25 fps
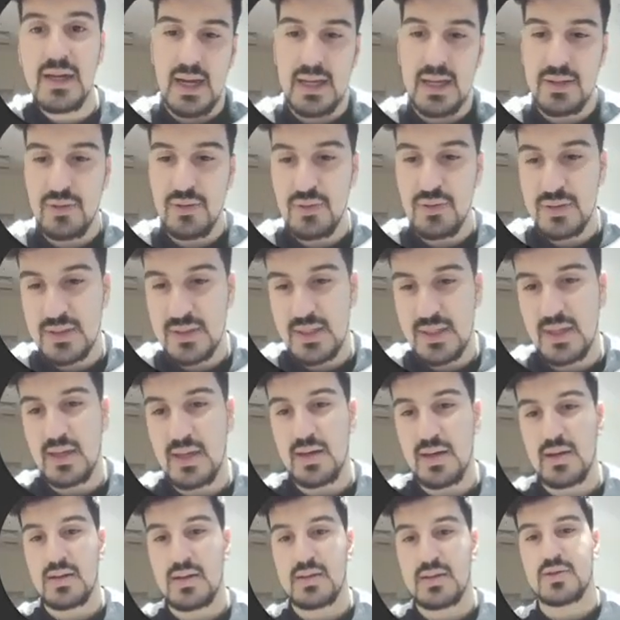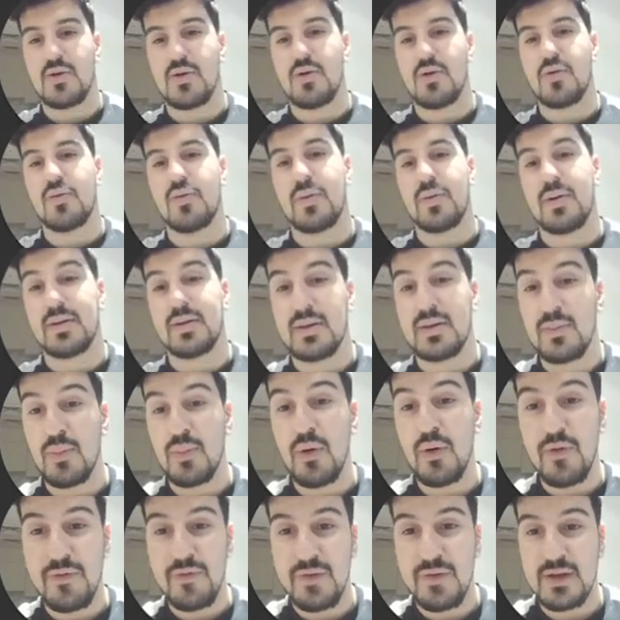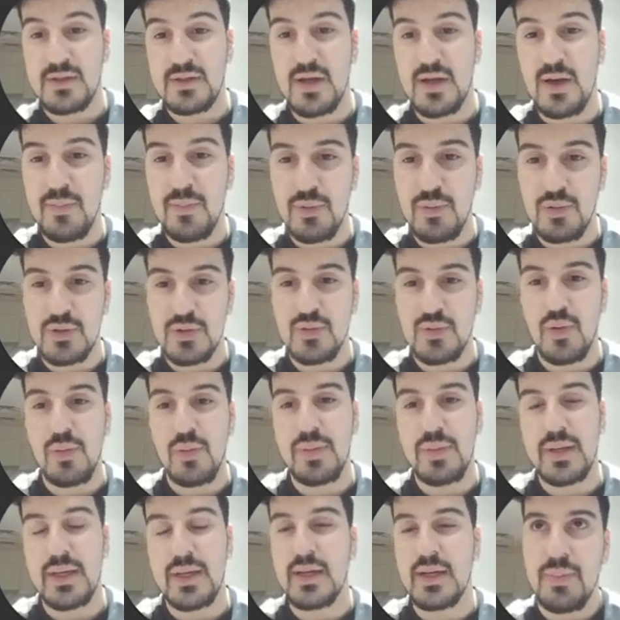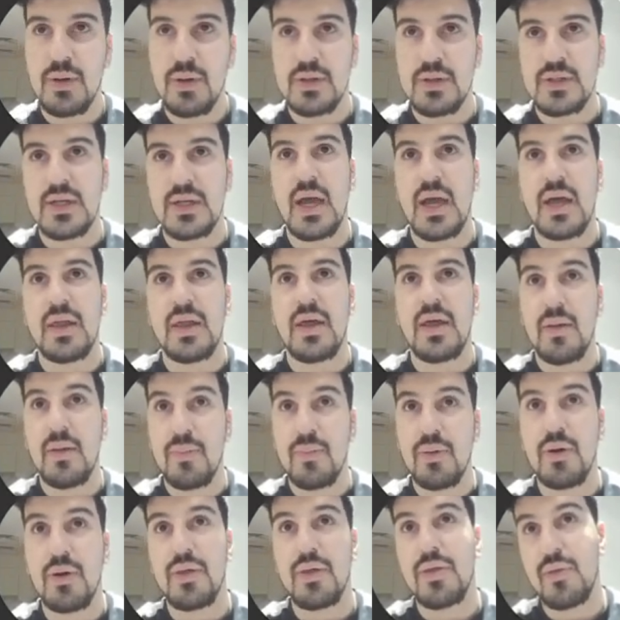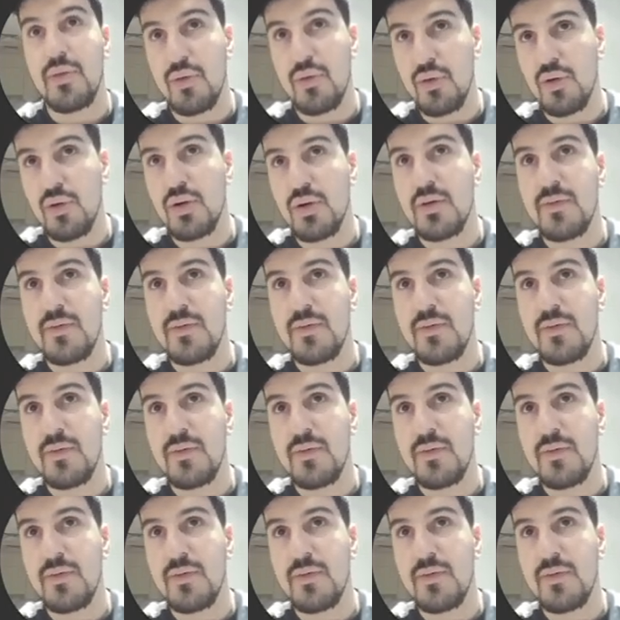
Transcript: I used it so both examples will be put together and put through